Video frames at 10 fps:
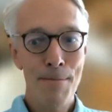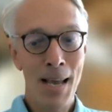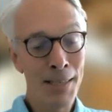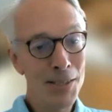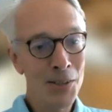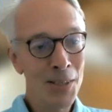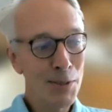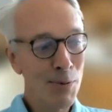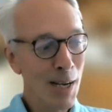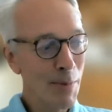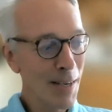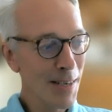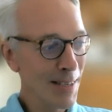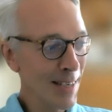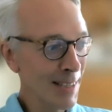And so that's why I'm
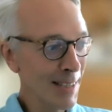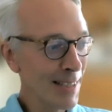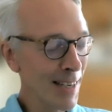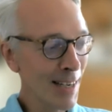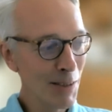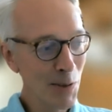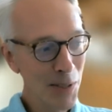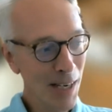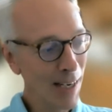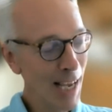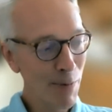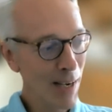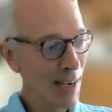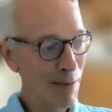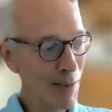here. And UCLA, we
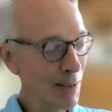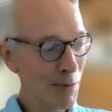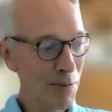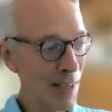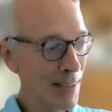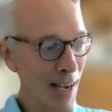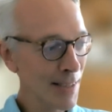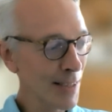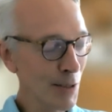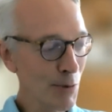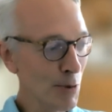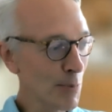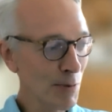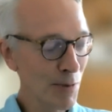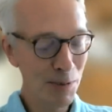have a fantastic
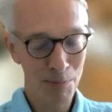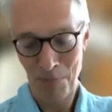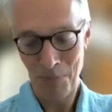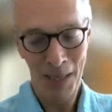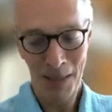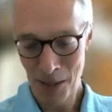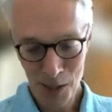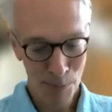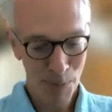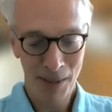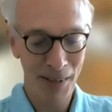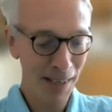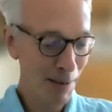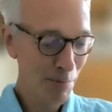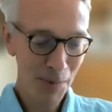group of
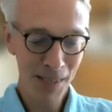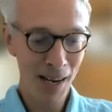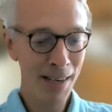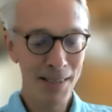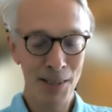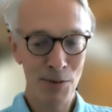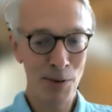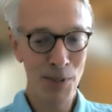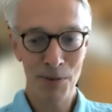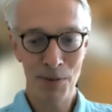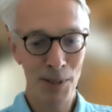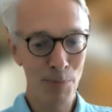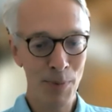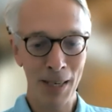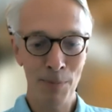interdisciplinary scientists from different
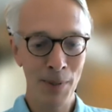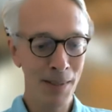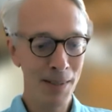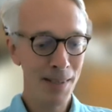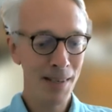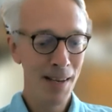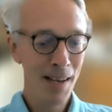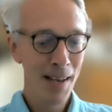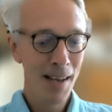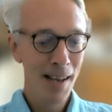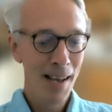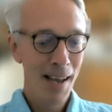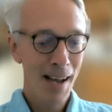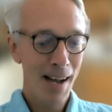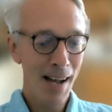departments.
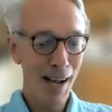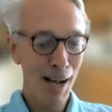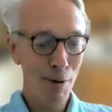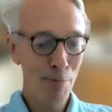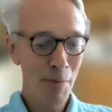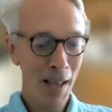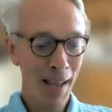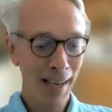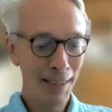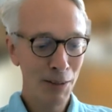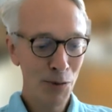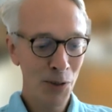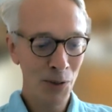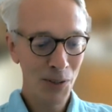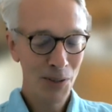And of
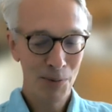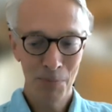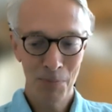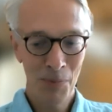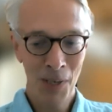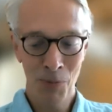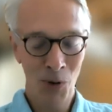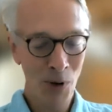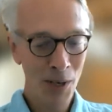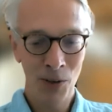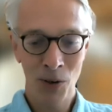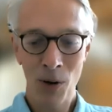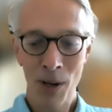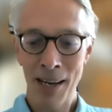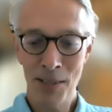course, they're working on all
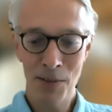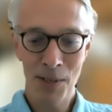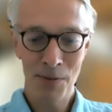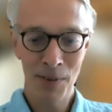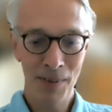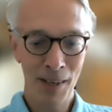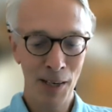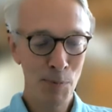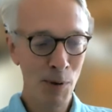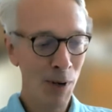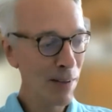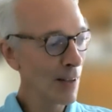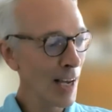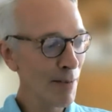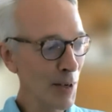kinds of different things. But one
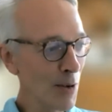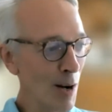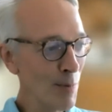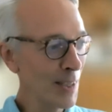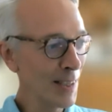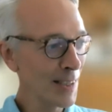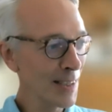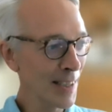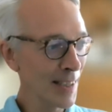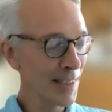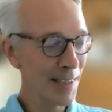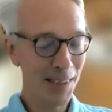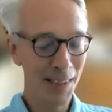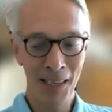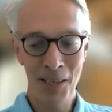thing they have in common is this
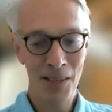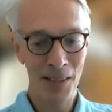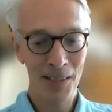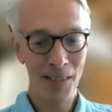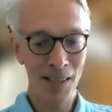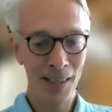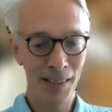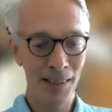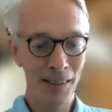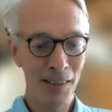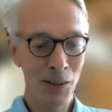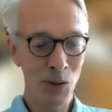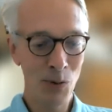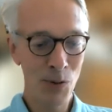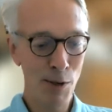interest in
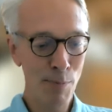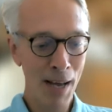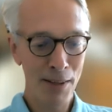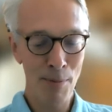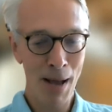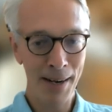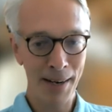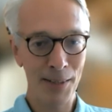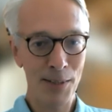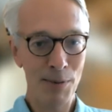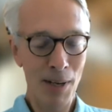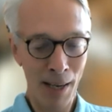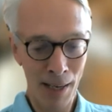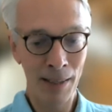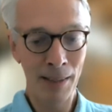using mathematics
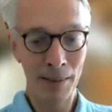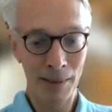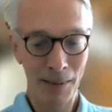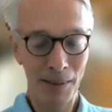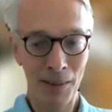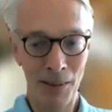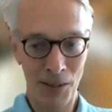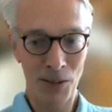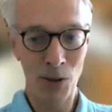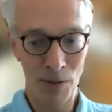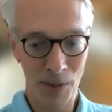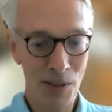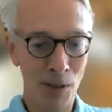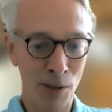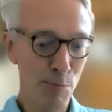in the service
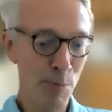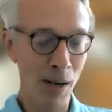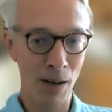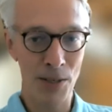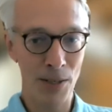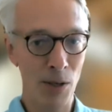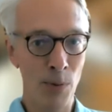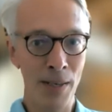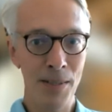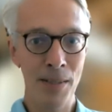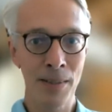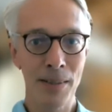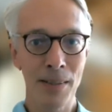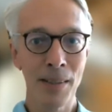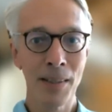of biological questions.